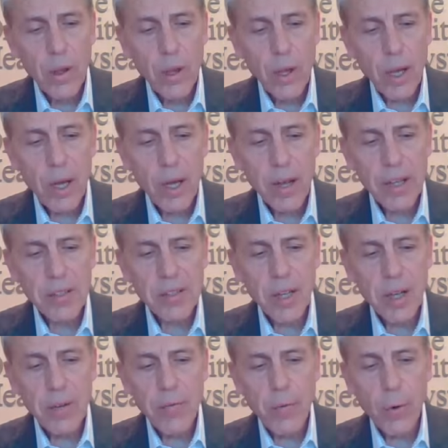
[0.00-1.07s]
has
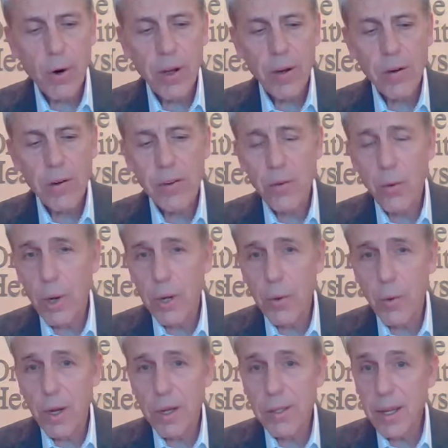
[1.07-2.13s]
done
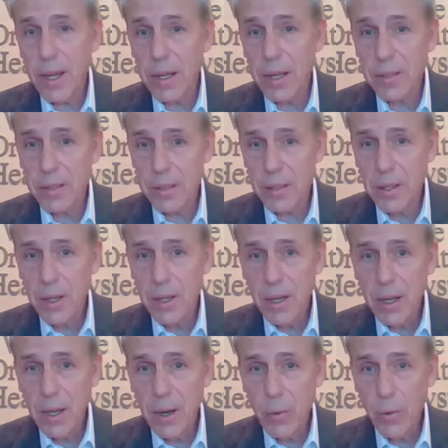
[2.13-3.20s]
421 tests
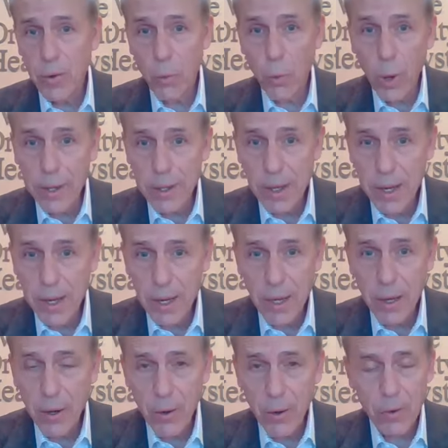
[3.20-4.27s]
with 1 day to
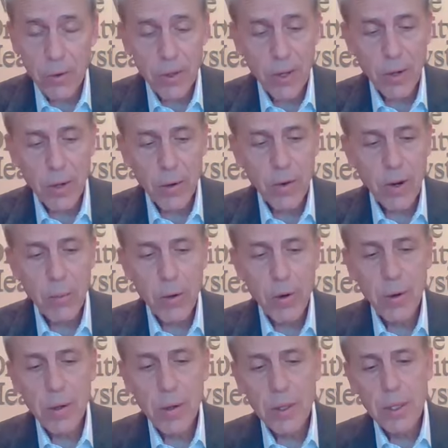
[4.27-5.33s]
go in
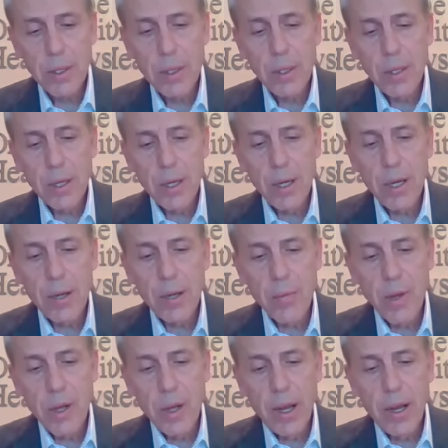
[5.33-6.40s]
November.
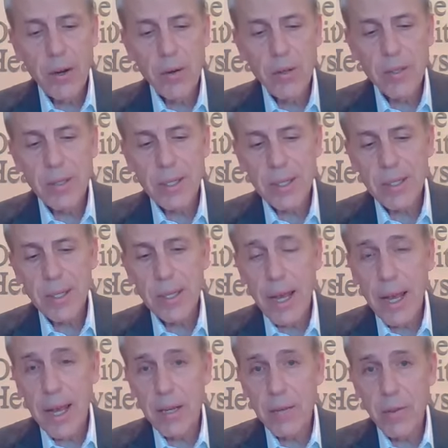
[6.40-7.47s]

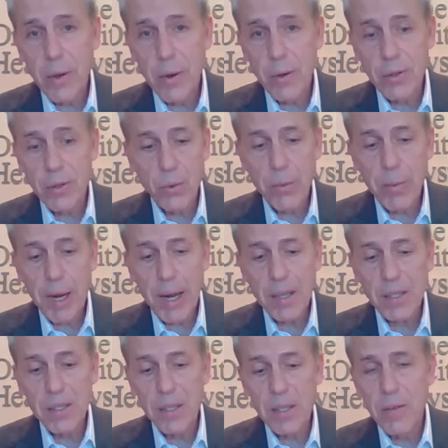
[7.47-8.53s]
169 of those were
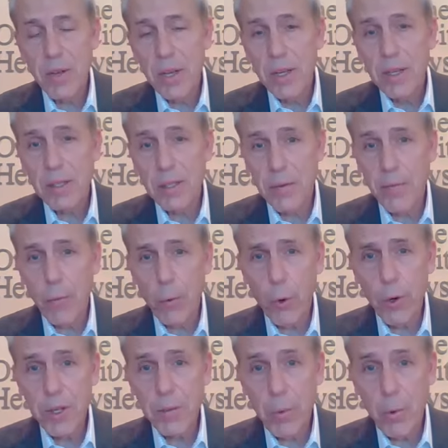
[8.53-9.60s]
positive. It's a
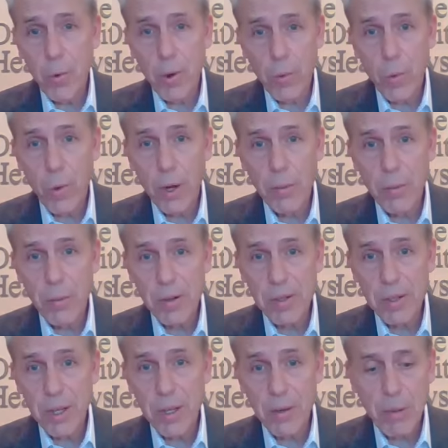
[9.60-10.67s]

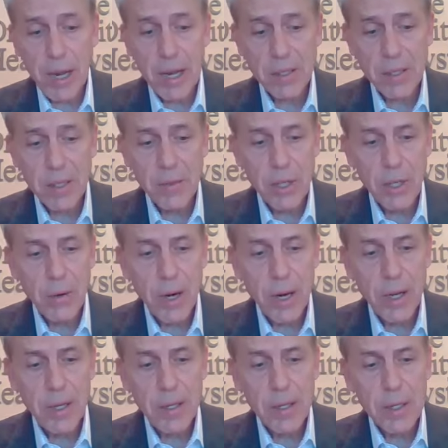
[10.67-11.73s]
40.1% positivity
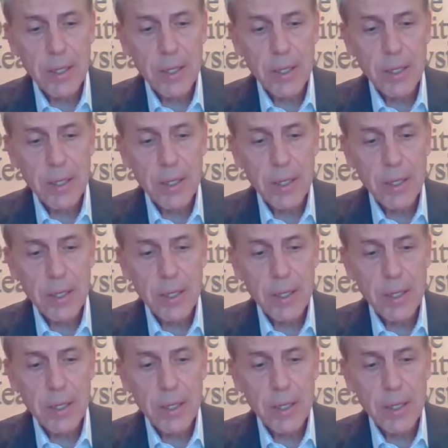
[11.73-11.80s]
rate.